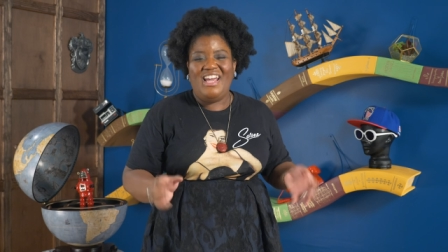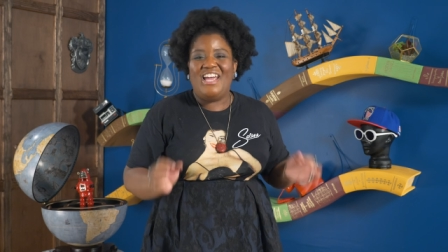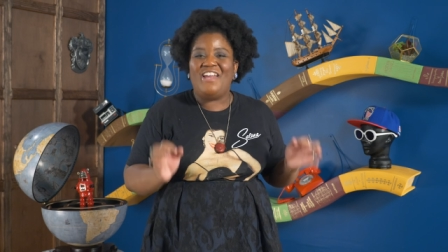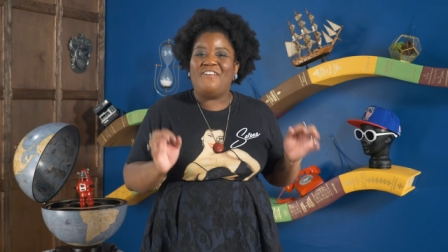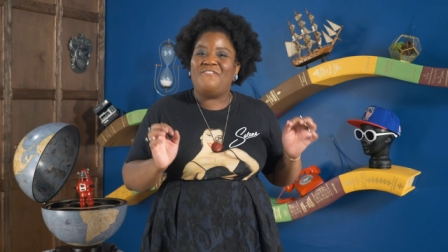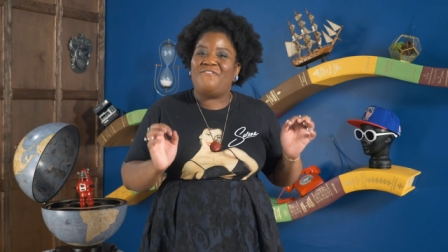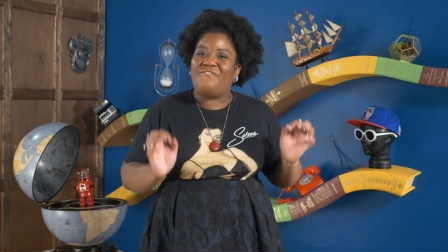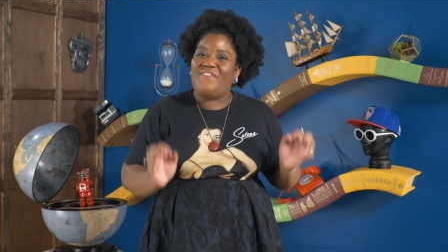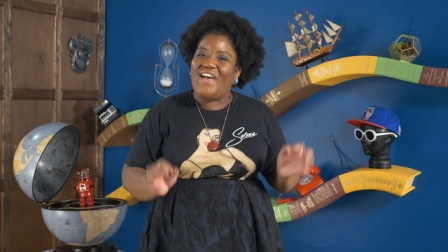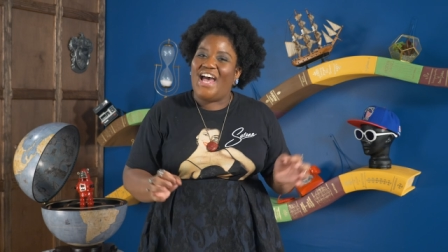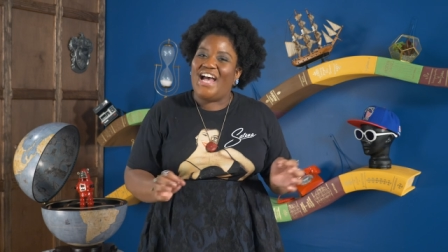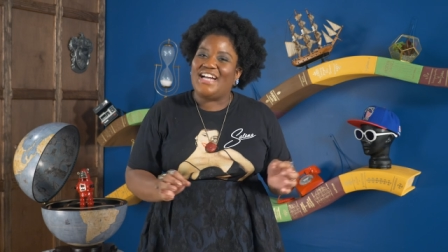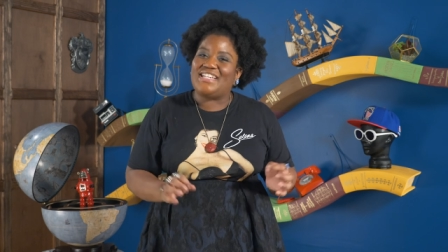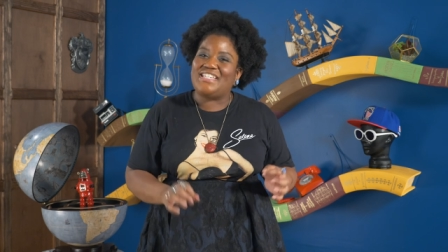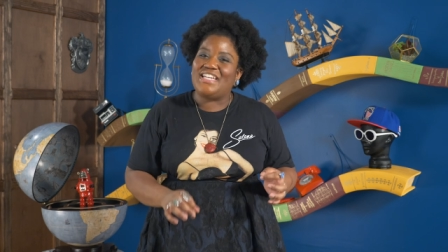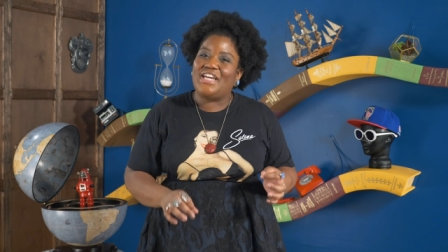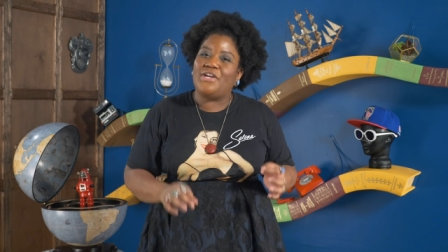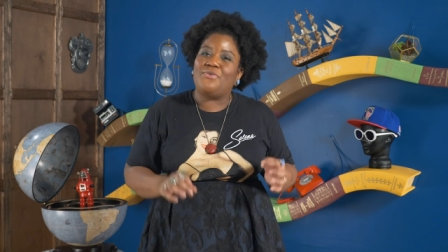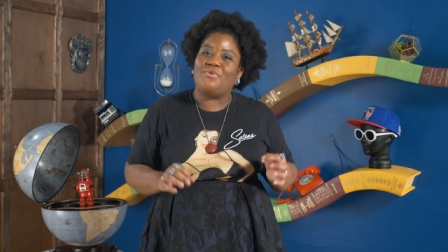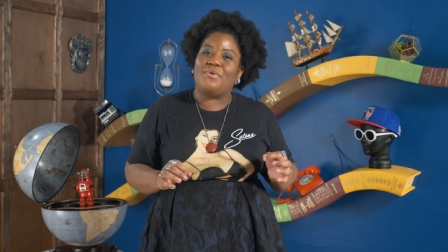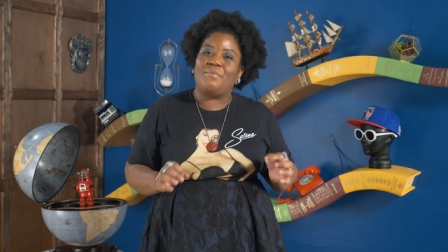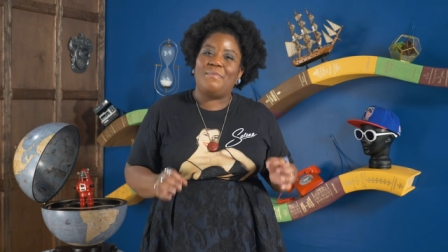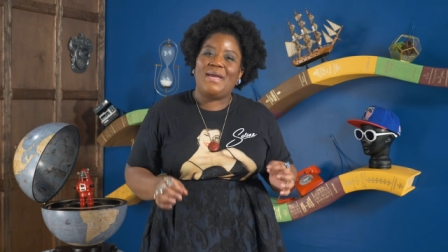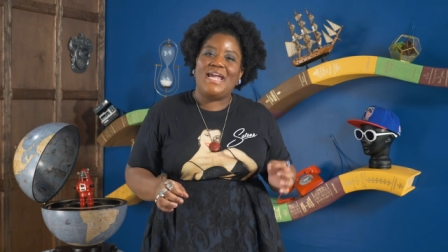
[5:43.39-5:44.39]
In fact,
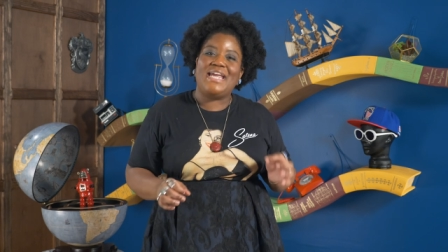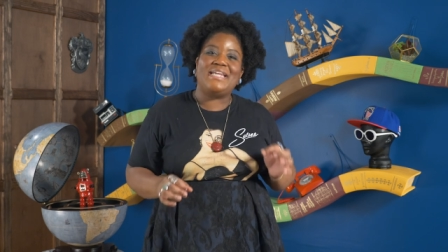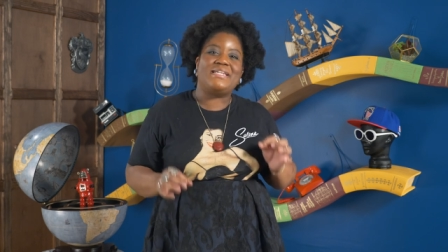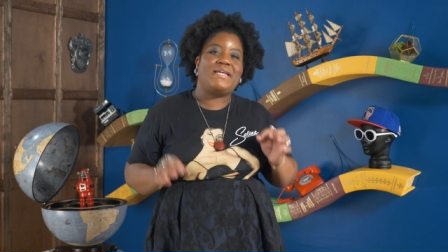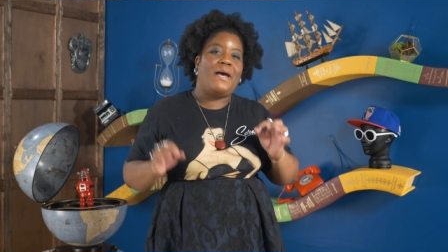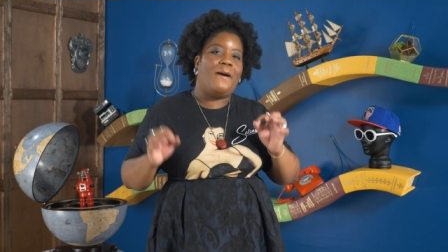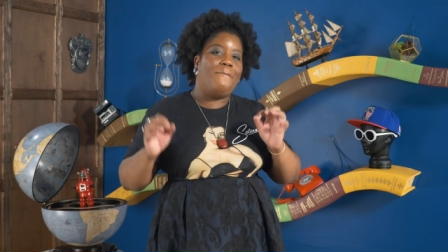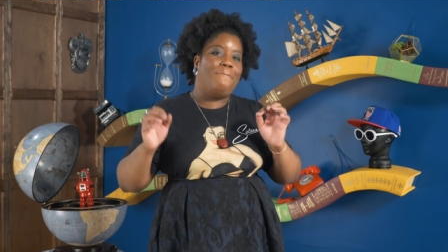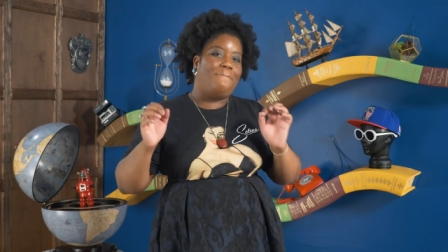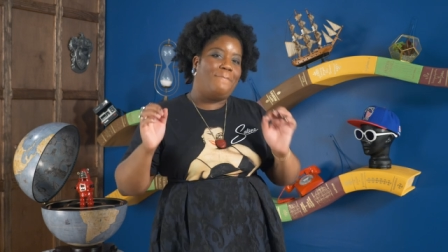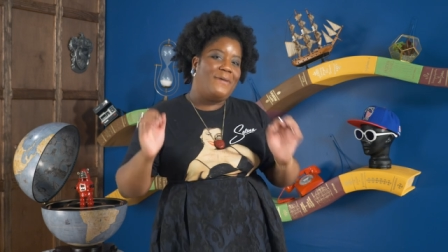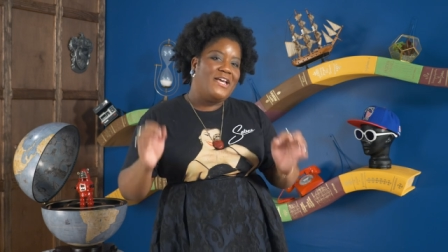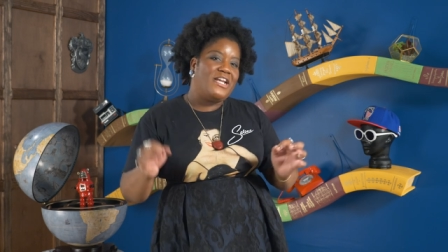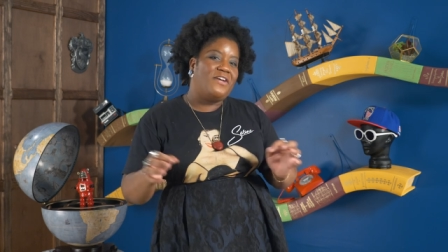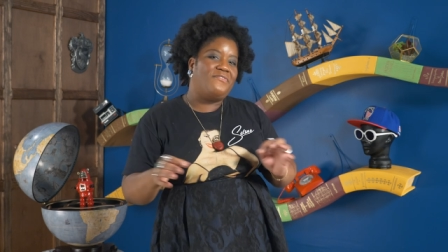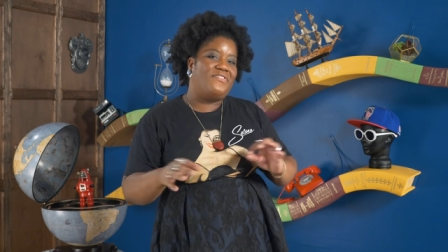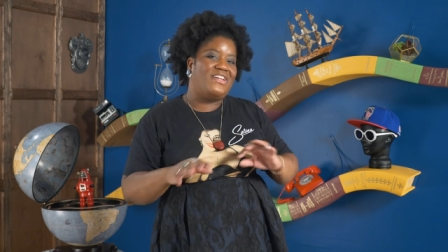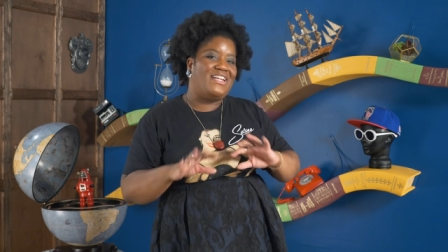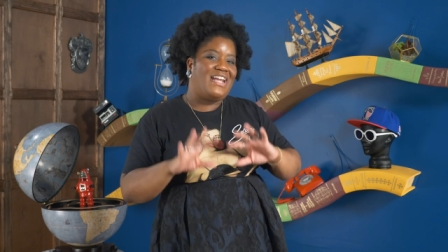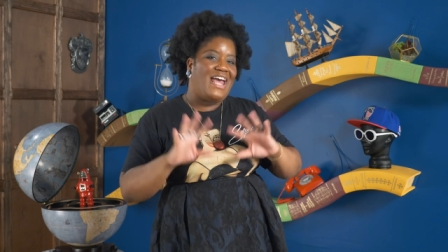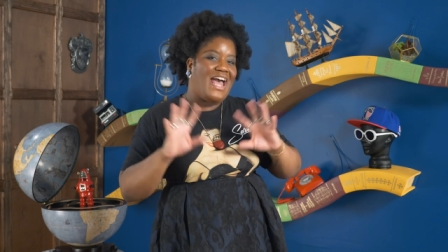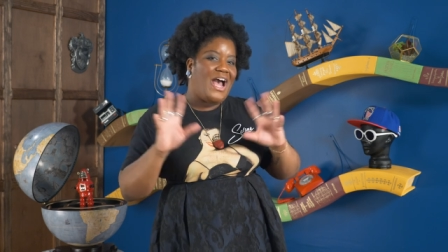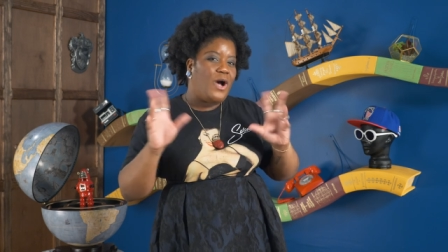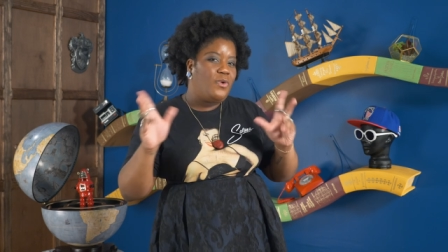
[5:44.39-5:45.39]
it remained a bit of an